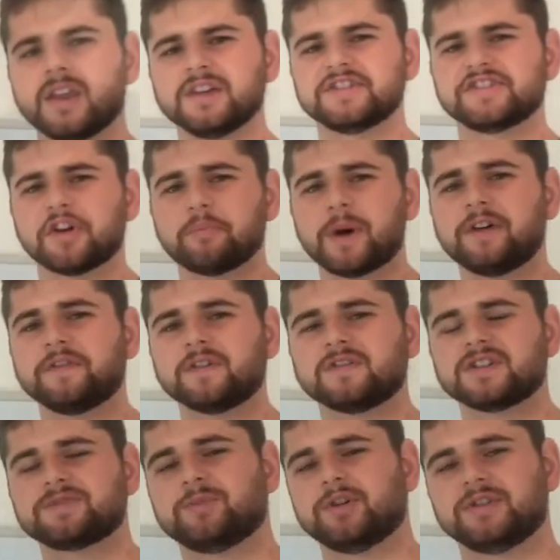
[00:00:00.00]
So Buffett
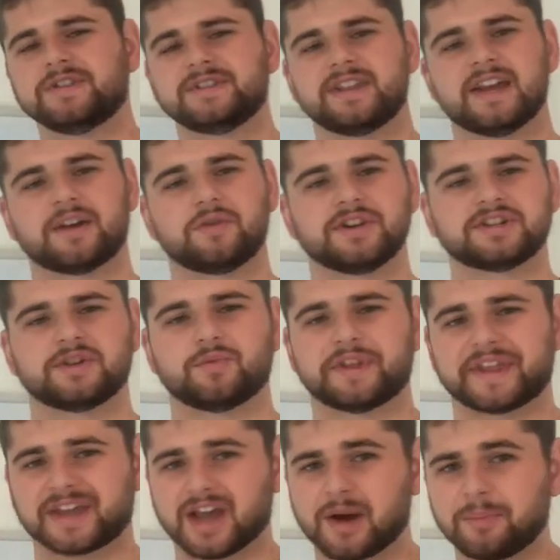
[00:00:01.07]
responded to that question
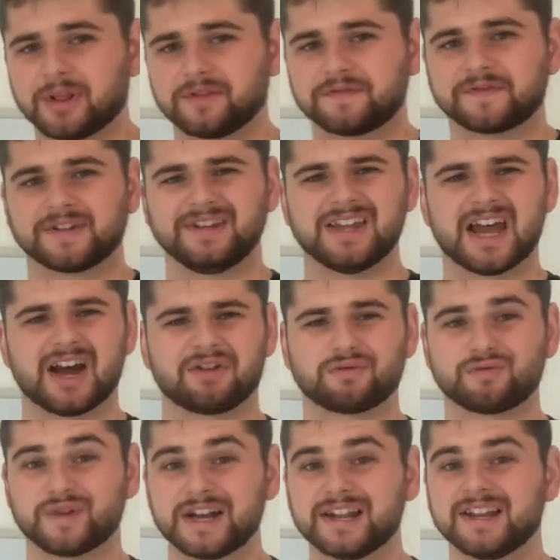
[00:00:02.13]
with a couple of
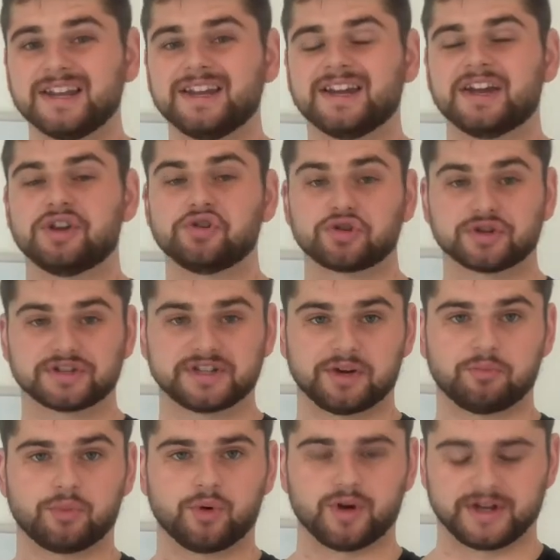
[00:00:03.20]
really
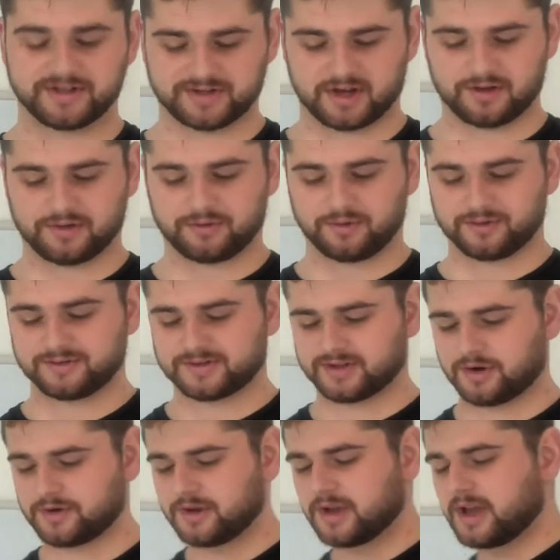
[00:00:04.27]
interesting points, I thought.
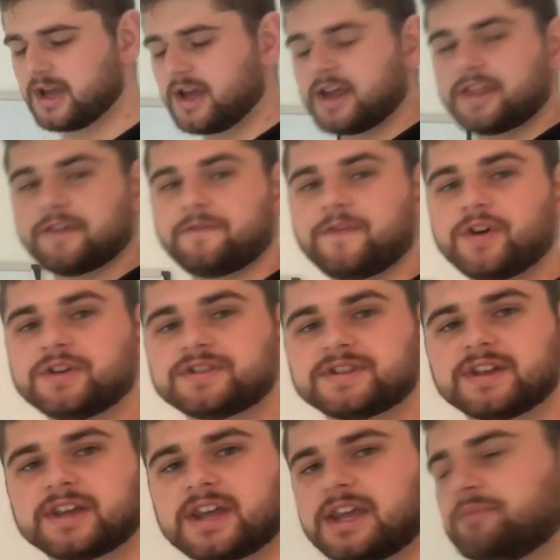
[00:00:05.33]
So the first
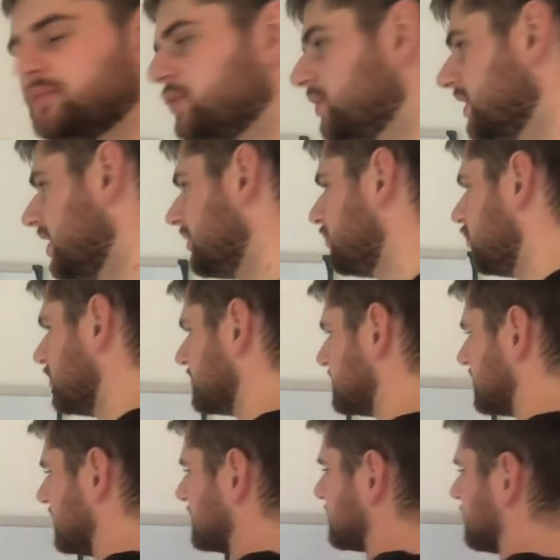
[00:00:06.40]
thing he brought up was
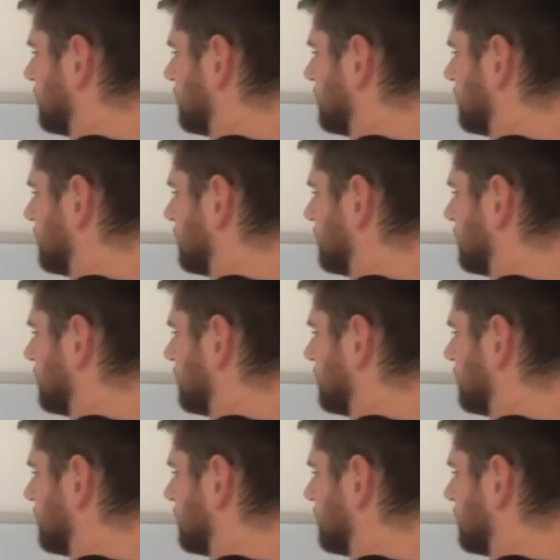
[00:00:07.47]
just